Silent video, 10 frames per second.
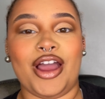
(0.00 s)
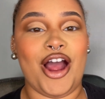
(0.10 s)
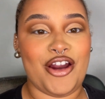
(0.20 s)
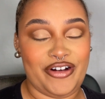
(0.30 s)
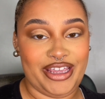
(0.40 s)

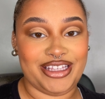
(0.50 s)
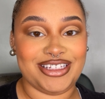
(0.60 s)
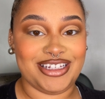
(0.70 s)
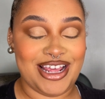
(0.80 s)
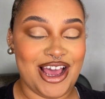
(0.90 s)
All right,
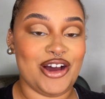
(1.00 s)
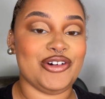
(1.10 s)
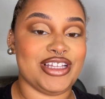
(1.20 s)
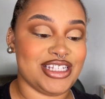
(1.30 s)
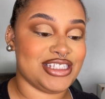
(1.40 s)
now
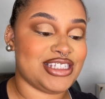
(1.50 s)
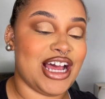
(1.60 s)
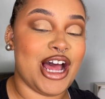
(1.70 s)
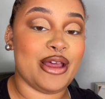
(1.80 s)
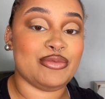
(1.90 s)
it is
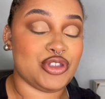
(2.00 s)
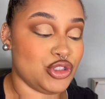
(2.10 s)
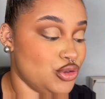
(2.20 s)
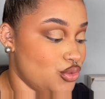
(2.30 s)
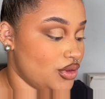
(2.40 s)
time to
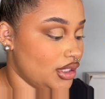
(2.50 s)
do the